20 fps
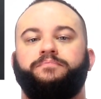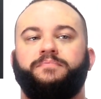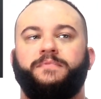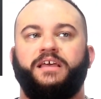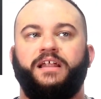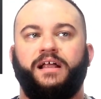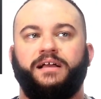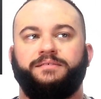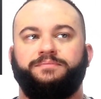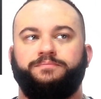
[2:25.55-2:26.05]

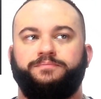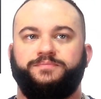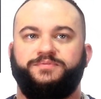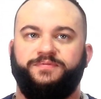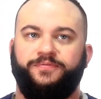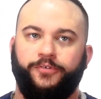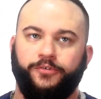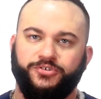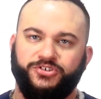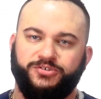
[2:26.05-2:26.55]
And I
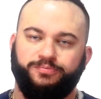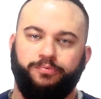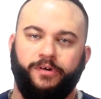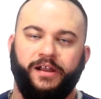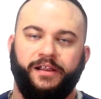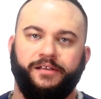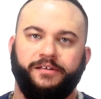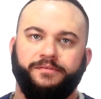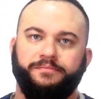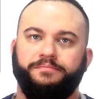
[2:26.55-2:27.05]
first
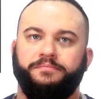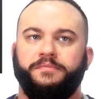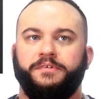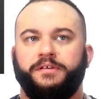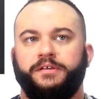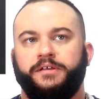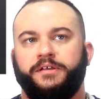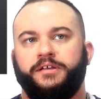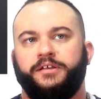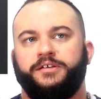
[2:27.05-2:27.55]
sprayed it
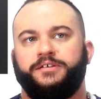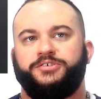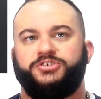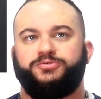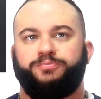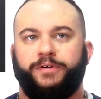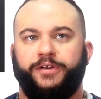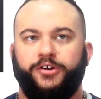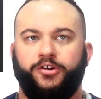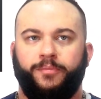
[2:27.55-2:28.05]

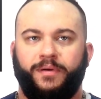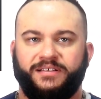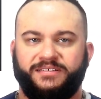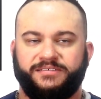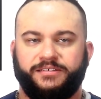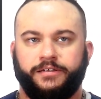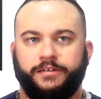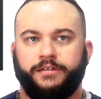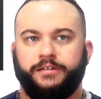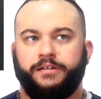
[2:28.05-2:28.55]
on my
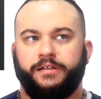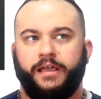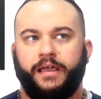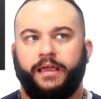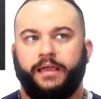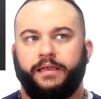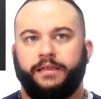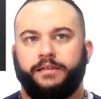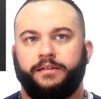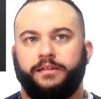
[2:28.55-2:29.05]
skin,
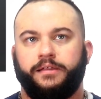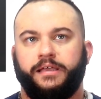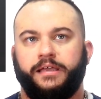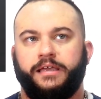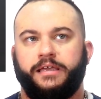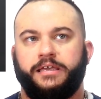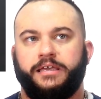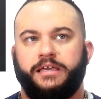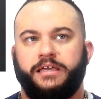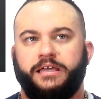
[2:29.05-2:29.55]
and
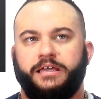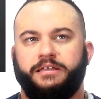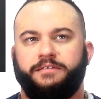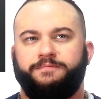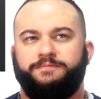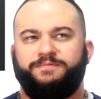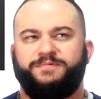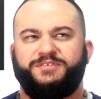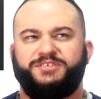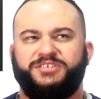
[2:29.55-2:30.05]

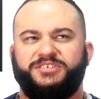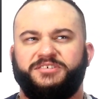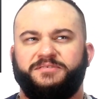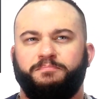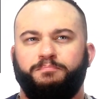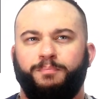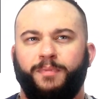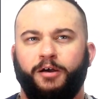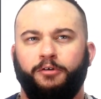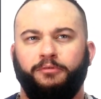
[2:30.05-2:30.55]
it
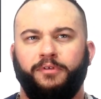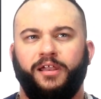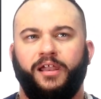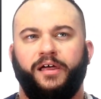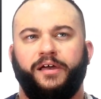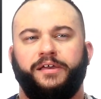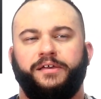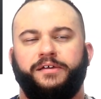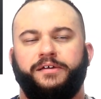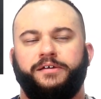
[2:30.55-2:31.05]
smelled
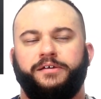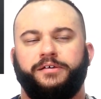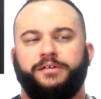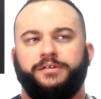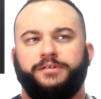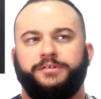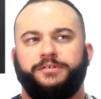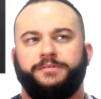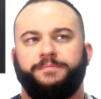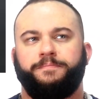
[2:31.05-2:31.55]
like,
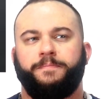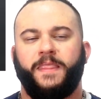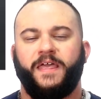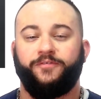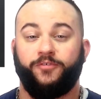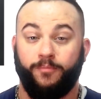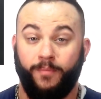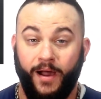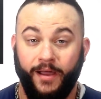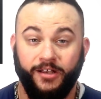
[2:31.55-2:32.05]

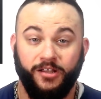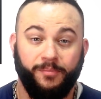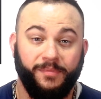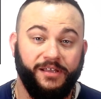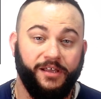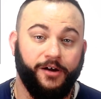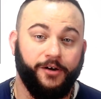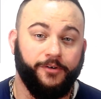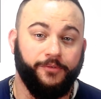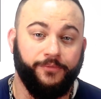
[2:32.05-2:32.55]
it reminded
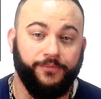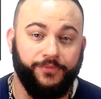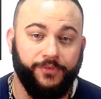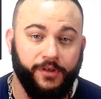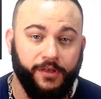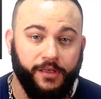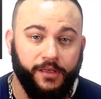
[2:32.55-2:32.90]
me of